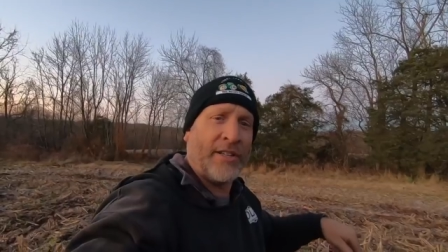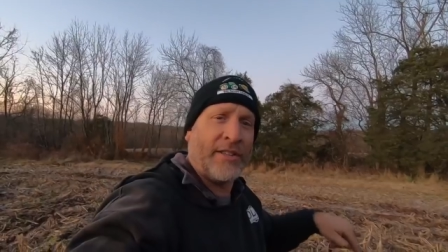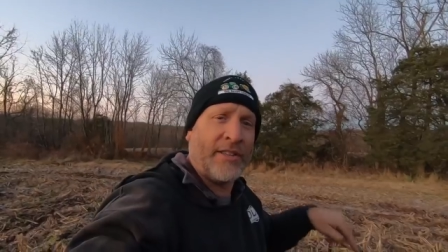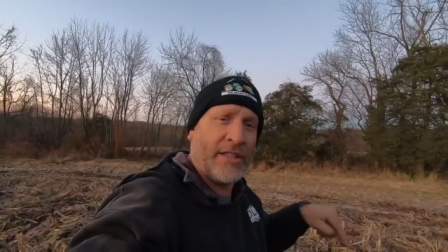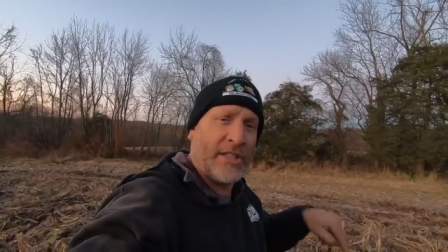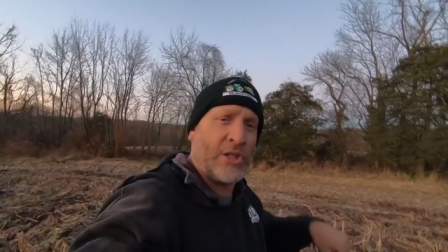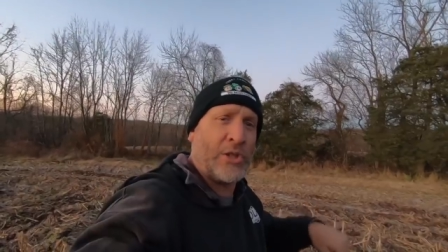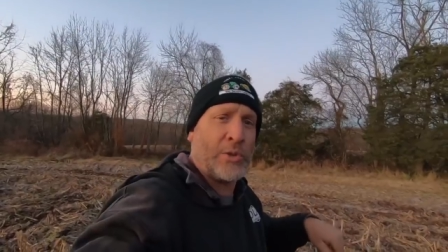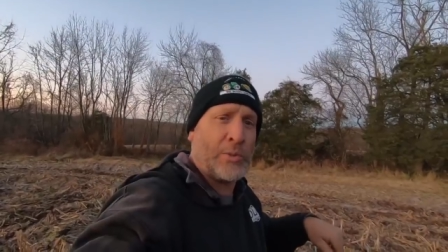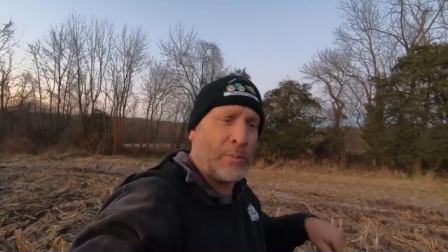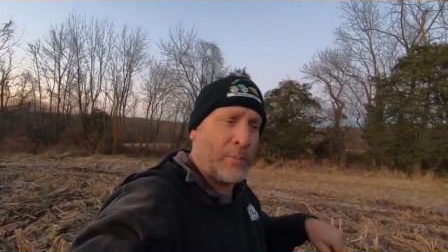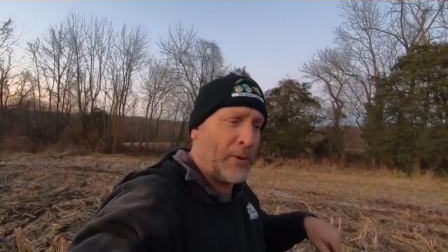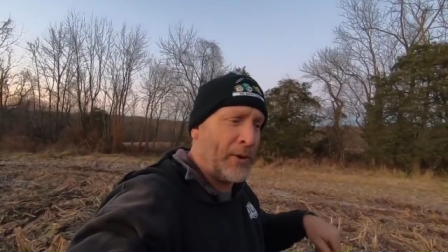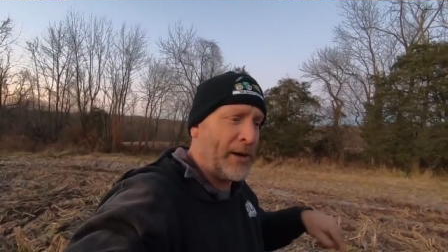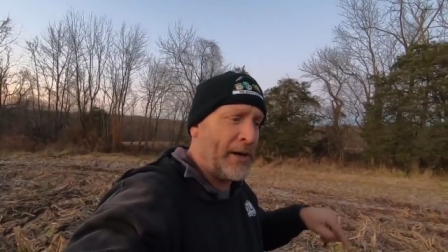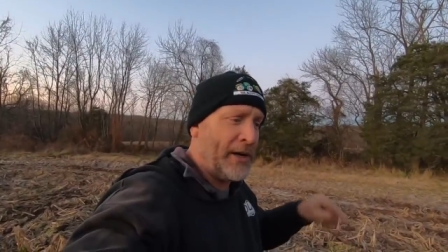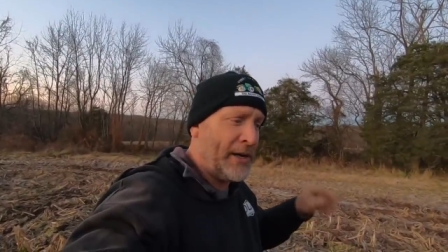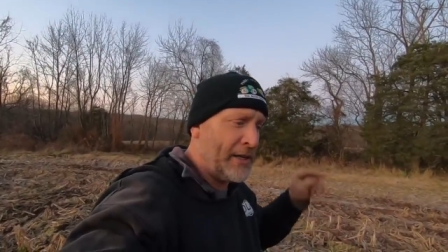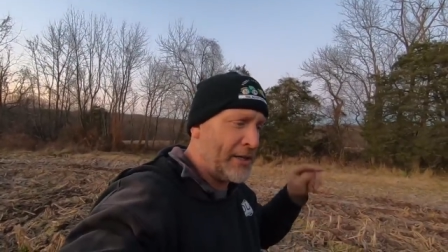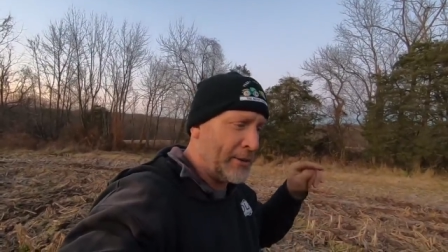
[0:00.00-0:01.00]
this
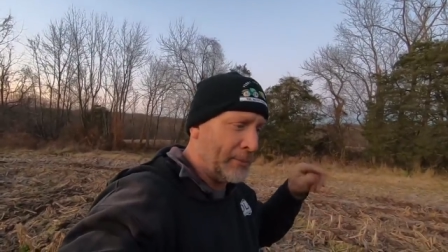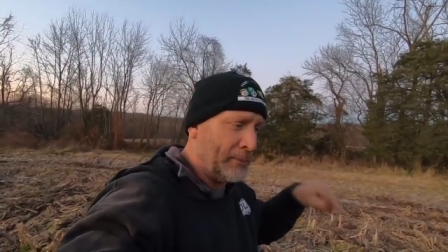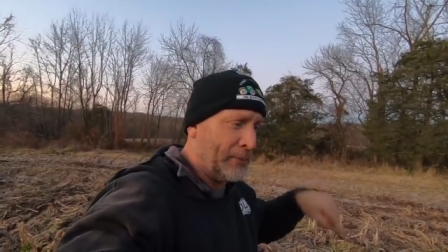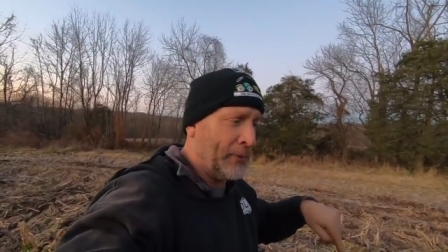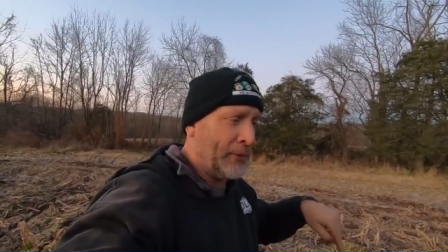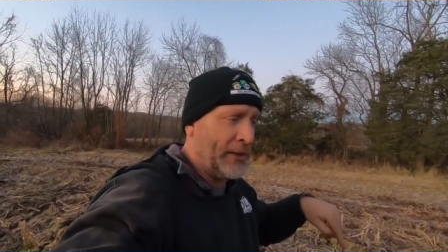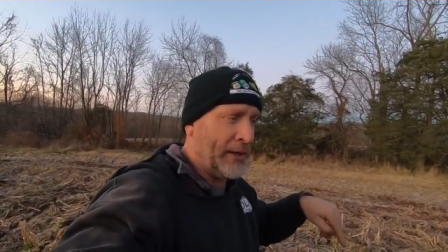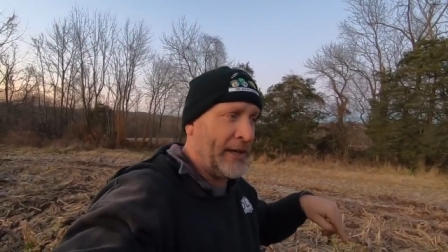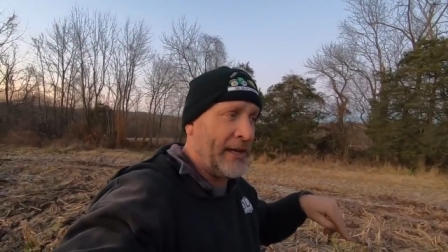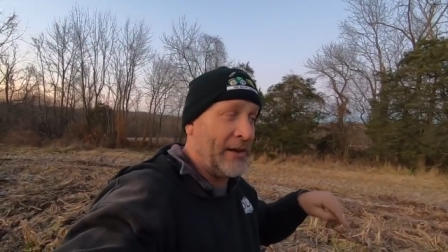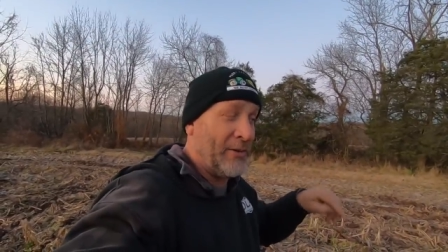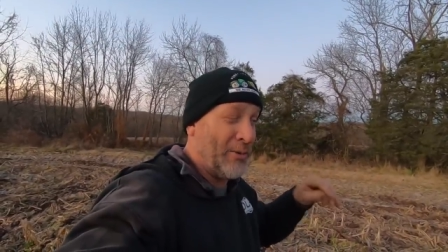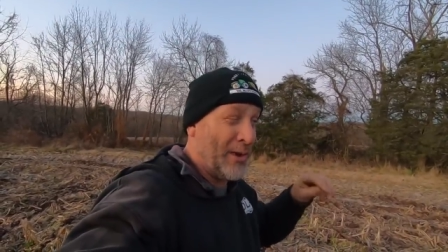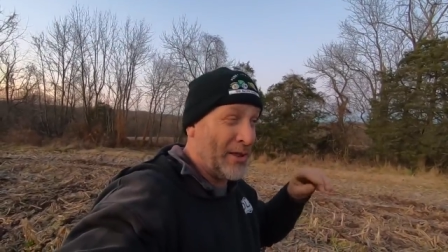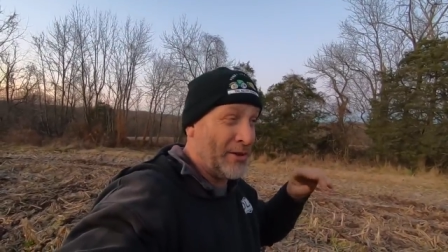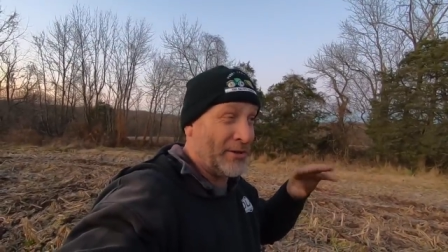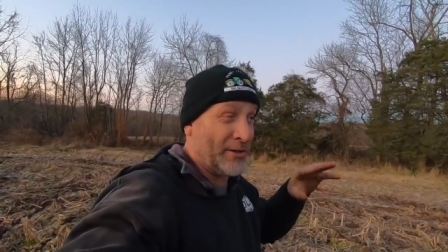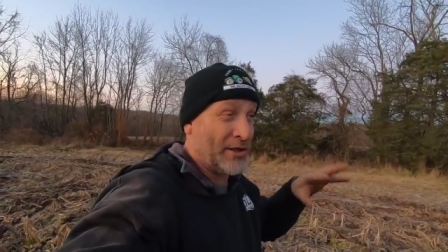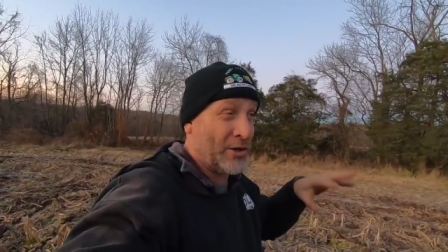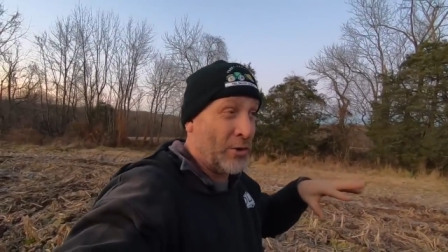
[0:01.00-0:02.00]
spring to put in,
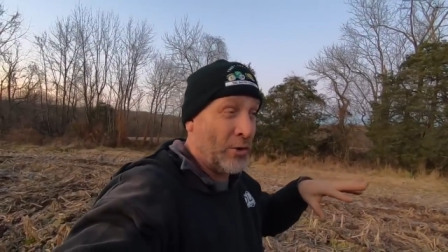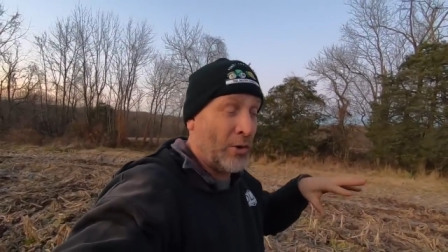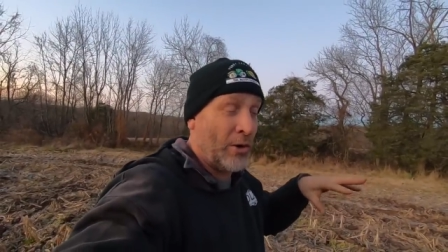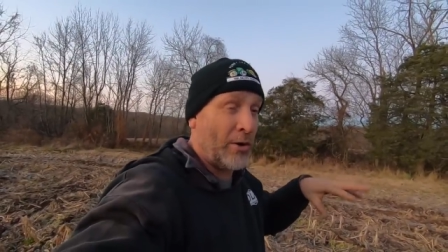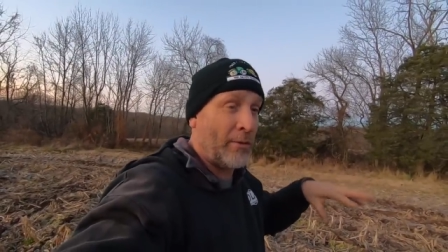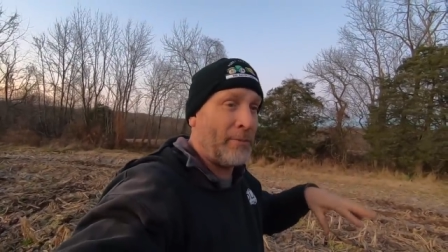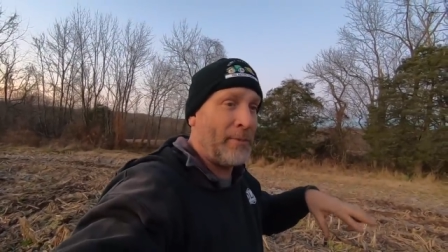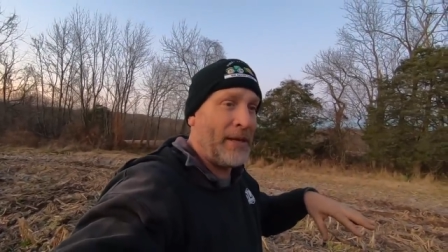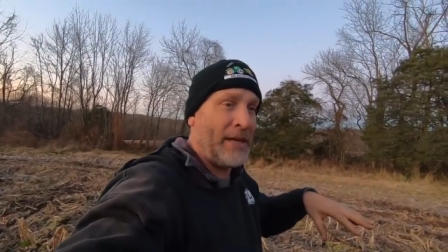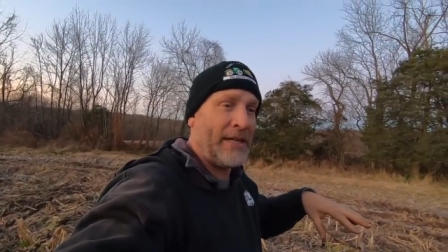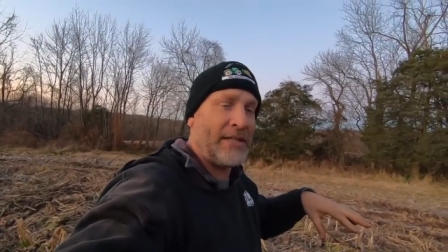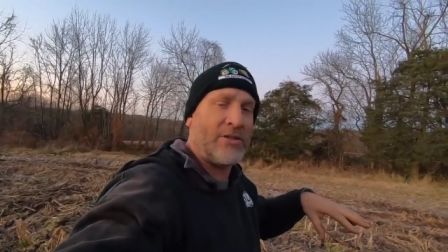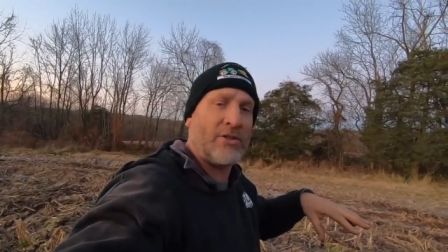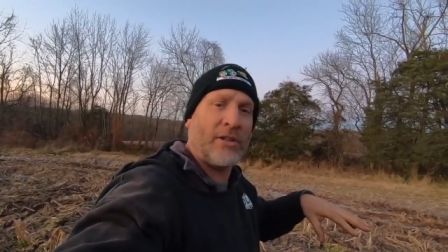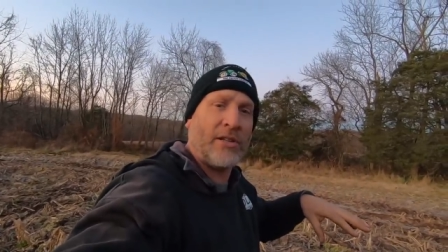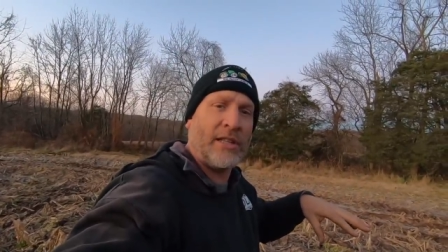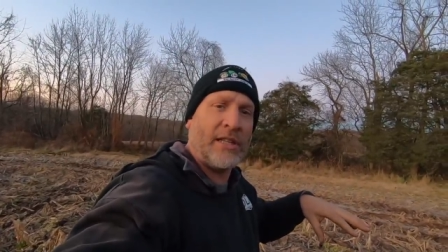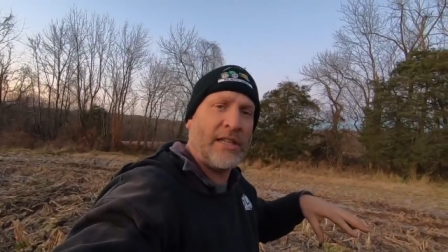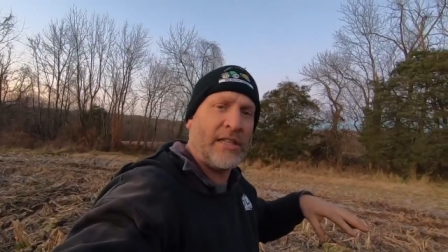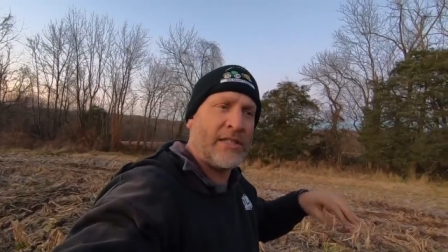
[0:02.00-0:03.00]
whether it's corn or beans
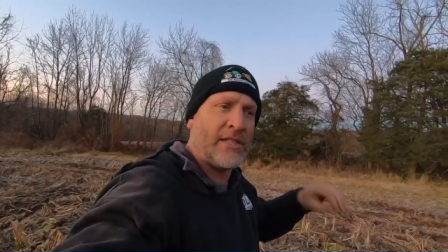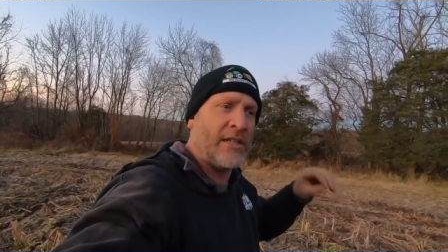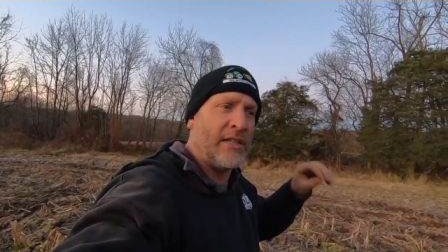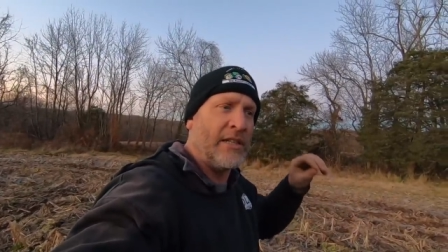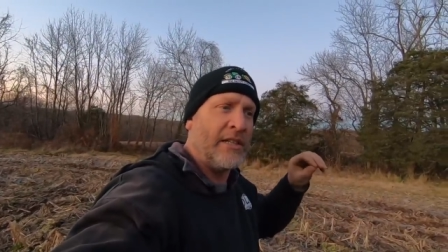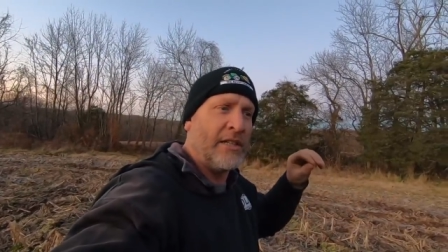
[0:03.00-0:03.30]
on this,